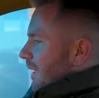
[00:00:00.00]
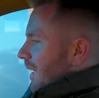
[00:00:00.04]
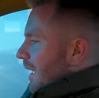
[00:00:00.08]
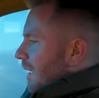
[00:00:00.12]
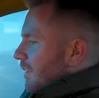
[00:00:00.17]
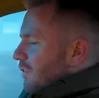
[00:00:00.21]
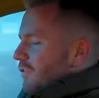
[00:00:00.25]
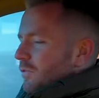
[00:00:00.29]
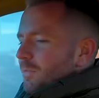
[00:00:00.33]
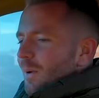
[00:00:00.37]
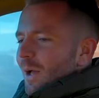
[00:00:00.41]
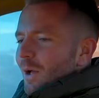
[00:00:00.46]

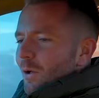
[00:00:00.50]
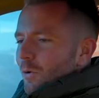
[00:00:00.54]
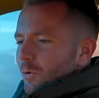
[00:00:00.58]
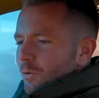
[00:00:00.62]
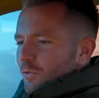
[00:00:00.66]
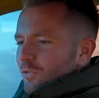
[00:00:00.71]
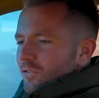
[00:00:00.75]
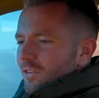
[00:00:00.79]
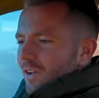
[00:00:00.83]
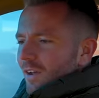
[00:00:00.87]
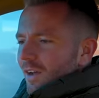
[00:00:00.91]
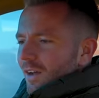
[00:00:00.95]
It
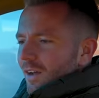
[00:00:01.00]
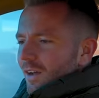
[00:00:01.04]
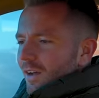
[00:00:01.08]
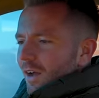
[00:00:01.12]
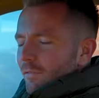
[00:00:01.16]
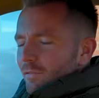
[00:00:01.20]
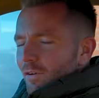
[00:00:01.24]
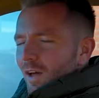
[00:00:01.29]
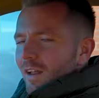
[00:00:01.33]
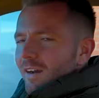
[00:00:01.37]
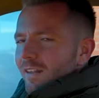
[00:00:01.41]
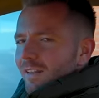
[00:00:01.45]
smells
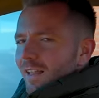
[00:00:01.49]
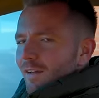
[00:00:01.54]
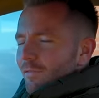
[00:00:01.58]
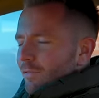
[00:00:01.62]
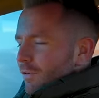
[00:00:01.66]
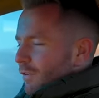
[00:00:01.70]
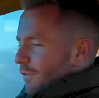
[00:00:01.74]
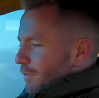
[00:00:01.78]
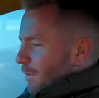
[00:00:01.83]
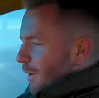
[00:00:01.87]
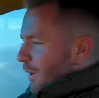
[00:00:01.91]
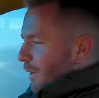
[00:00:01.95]
of
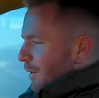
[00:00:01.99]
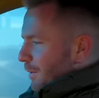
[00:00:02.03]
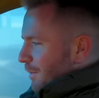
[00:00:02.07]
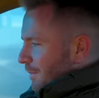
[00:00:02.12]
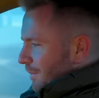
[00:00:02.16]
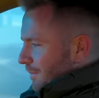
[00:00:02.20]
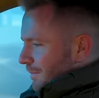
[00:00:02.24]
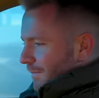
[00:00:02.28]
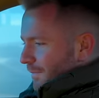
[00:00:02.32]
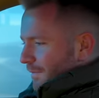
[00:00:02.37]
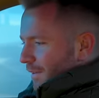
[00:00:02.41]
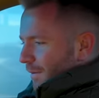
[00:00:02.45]
911 as well,
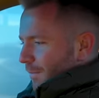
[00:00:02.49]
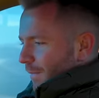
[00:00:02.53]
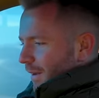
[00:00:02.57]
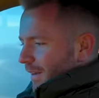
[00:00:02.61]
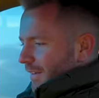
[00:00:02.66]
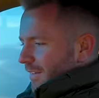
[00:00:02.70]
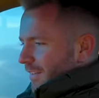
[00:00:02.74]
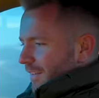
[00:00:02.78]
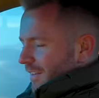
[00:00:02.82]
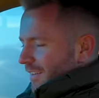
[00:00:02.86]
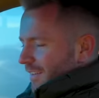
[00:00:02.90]
if that makes